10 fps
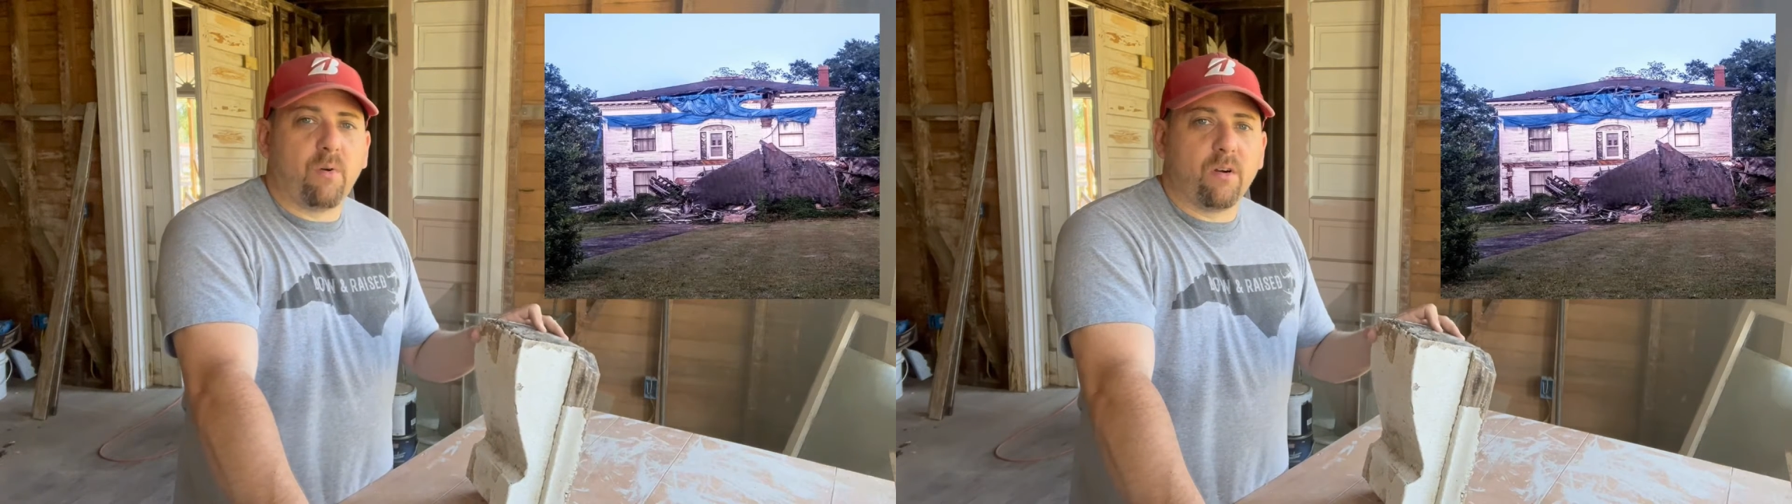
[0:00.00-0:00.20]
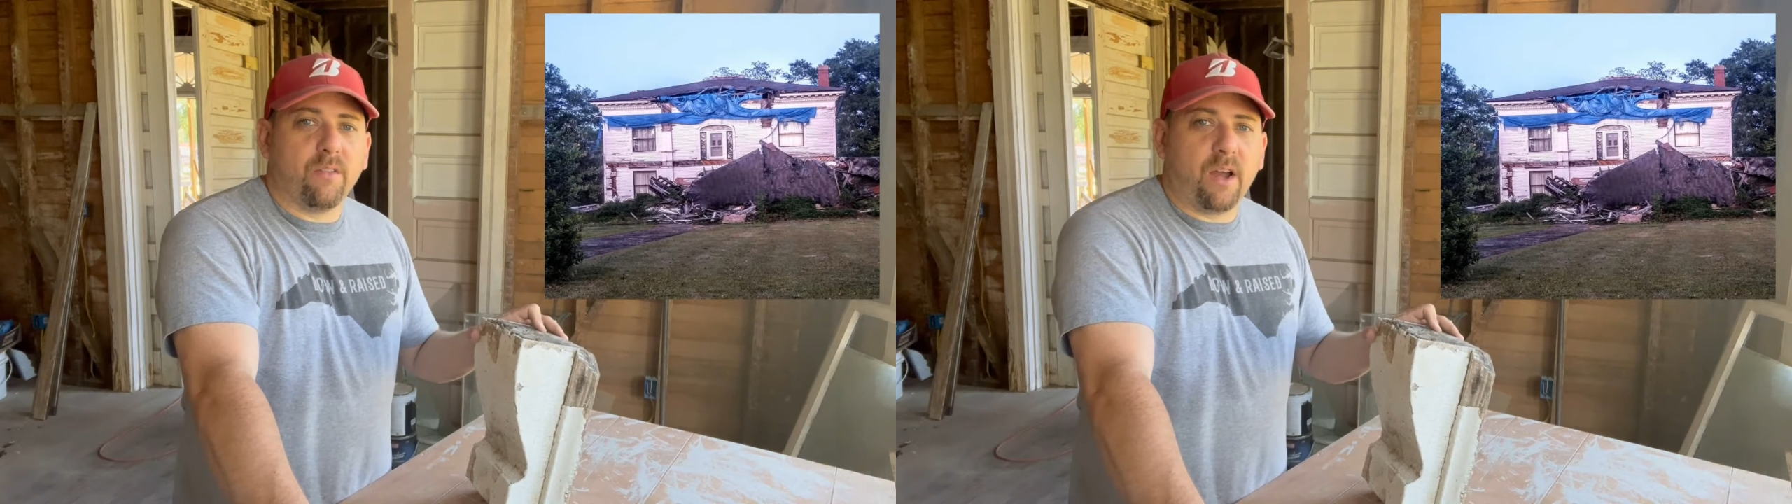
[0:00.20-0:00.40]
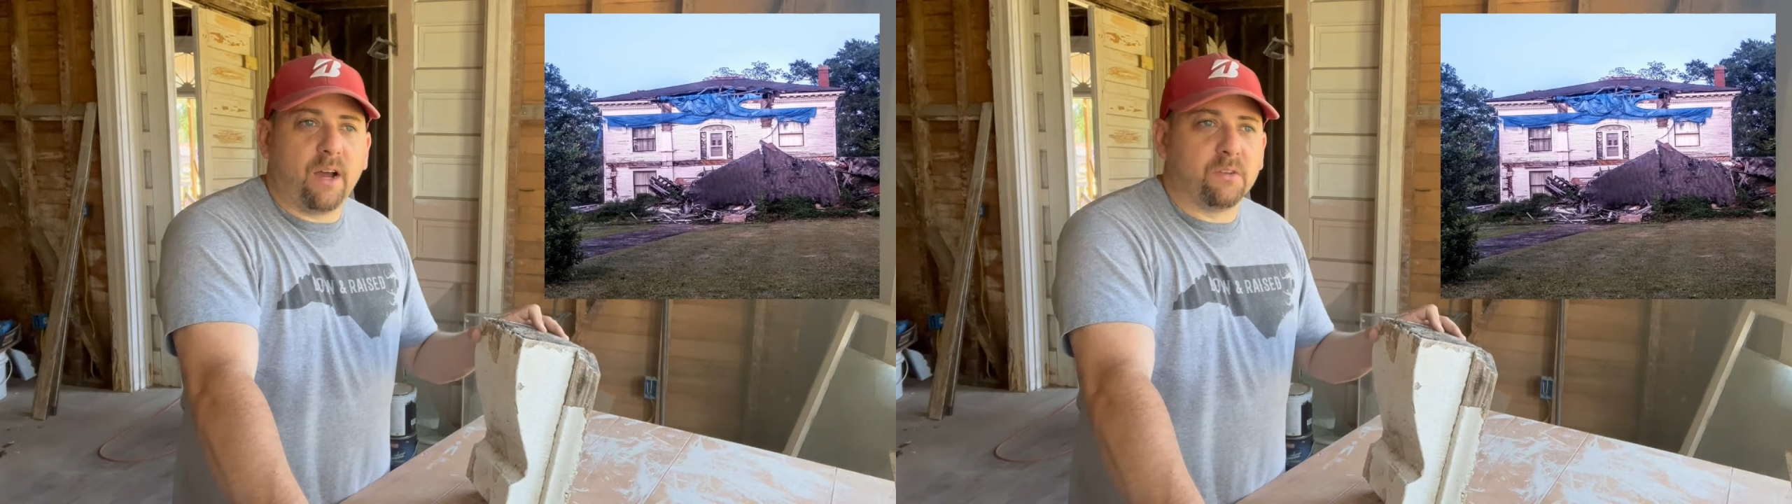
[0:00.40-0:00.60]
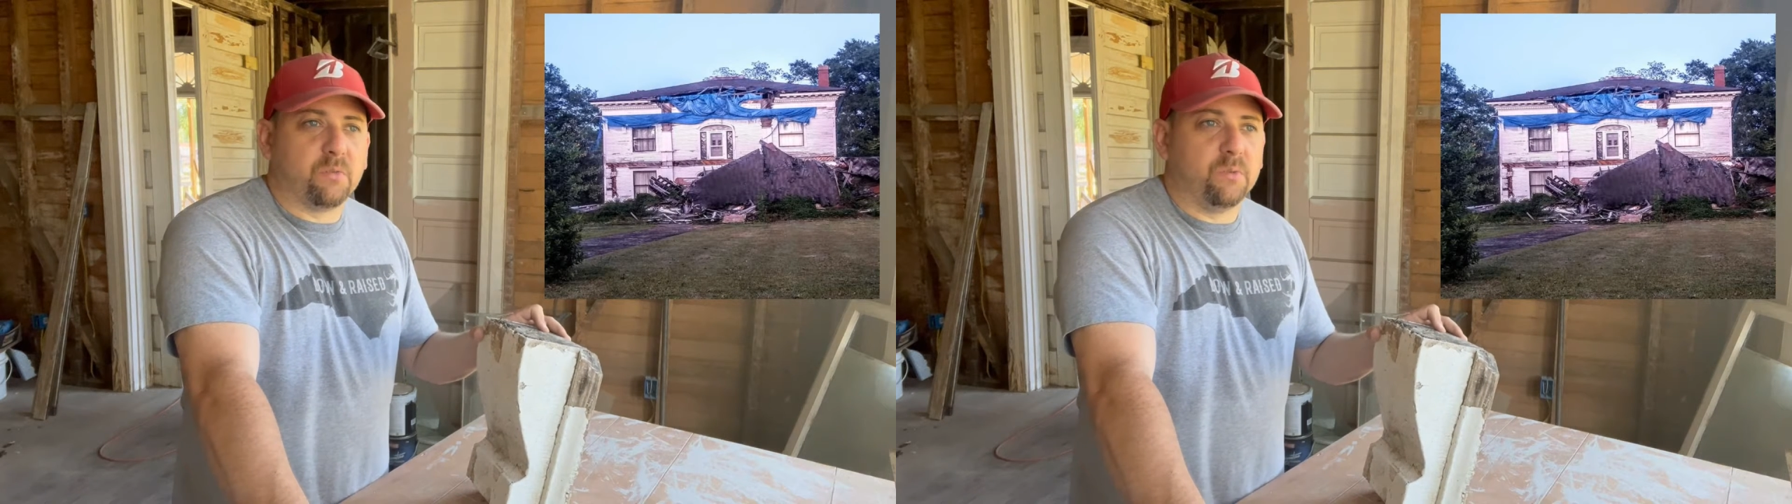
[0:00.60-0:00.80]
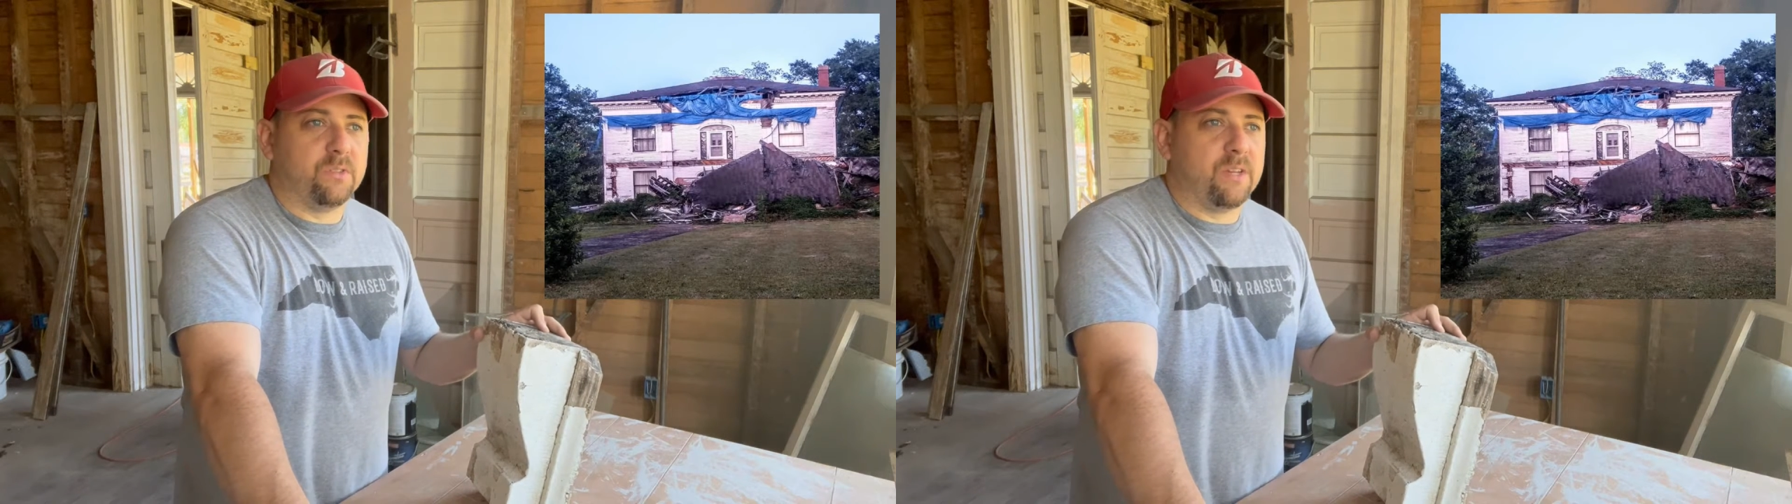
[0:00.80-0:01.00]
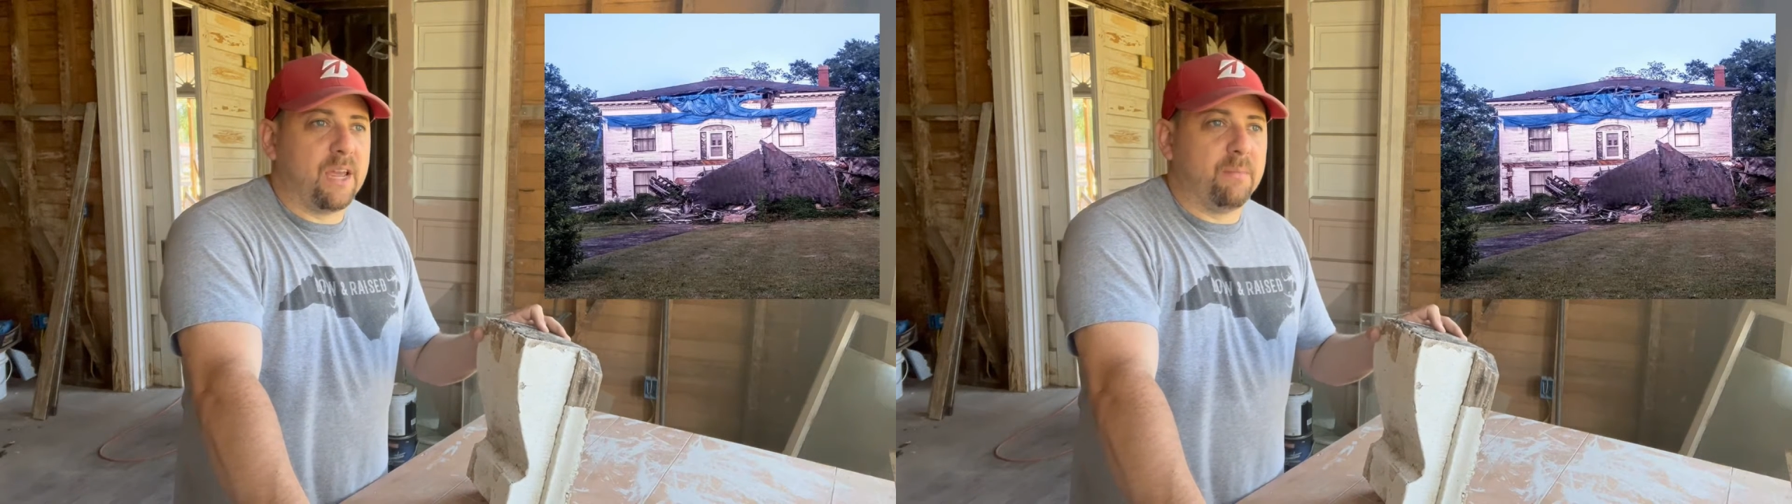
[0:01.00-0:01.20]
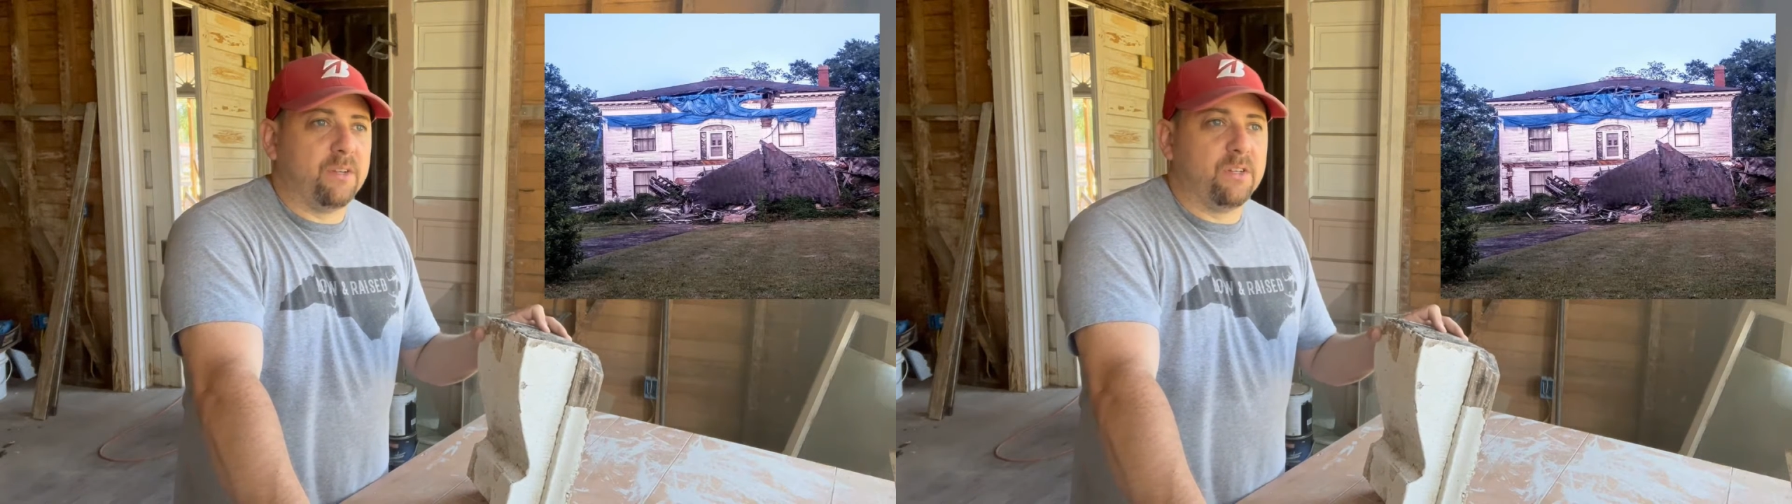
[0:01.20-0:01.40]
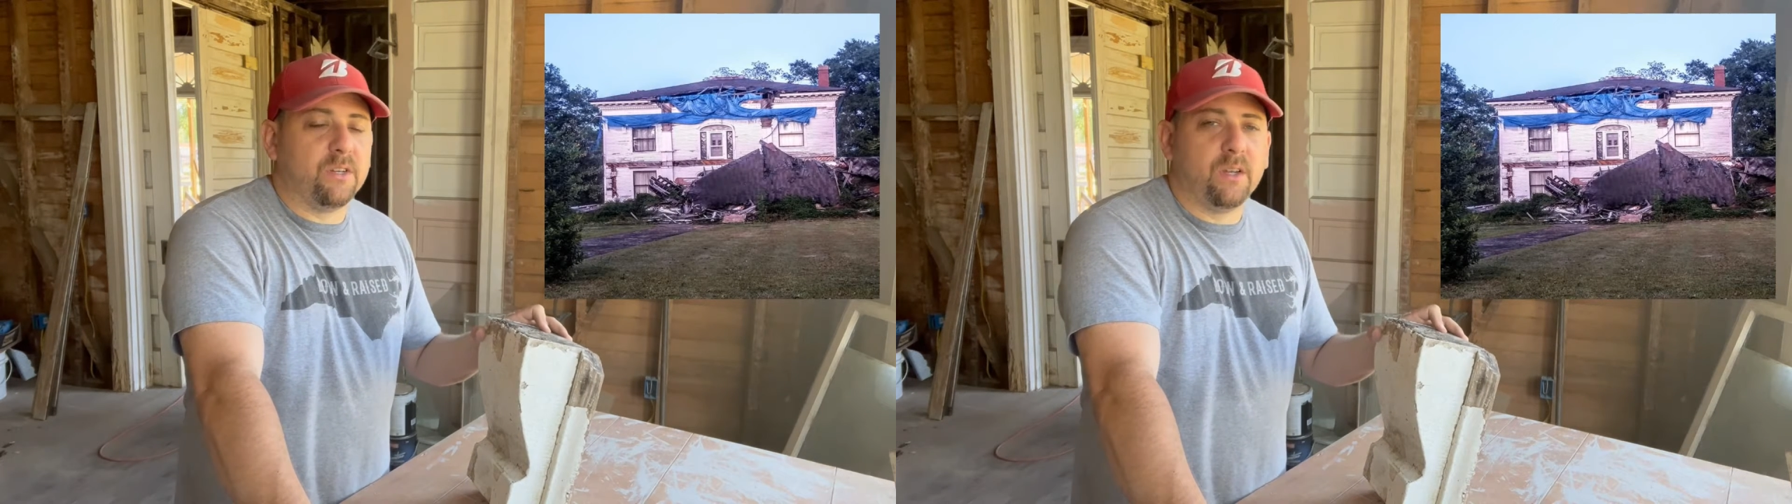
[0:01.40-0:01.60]
part of the house was
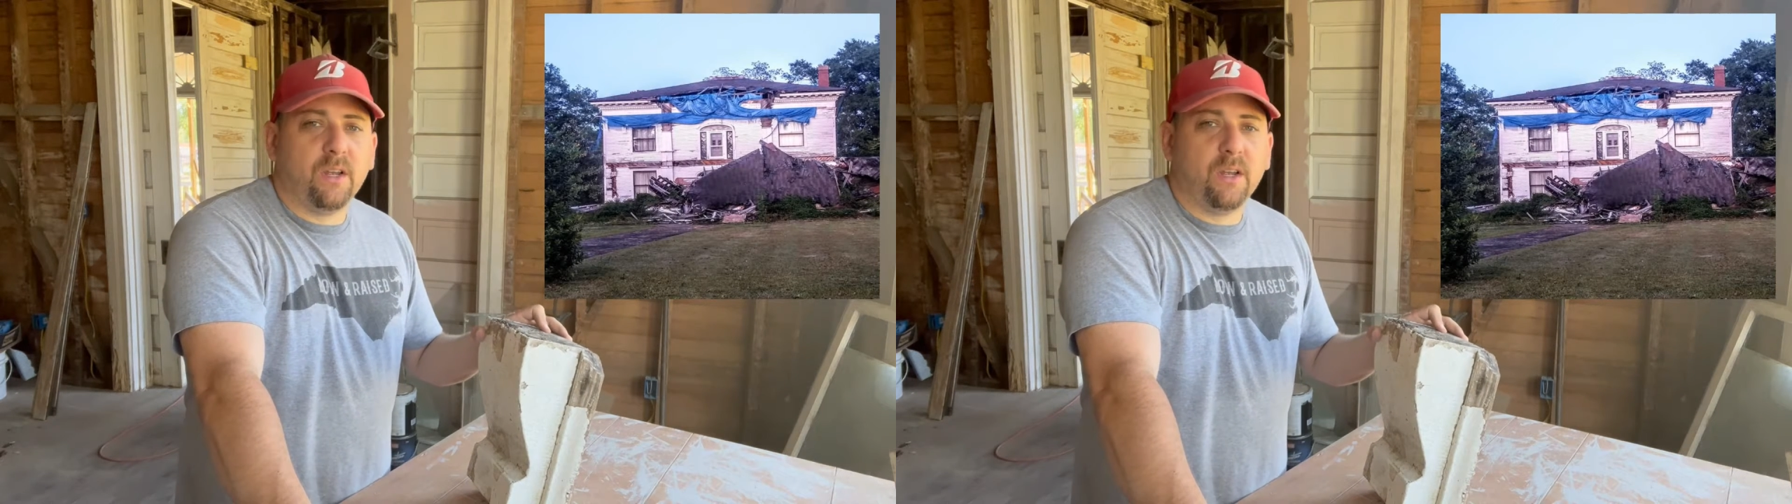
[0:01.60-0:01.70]
damaged.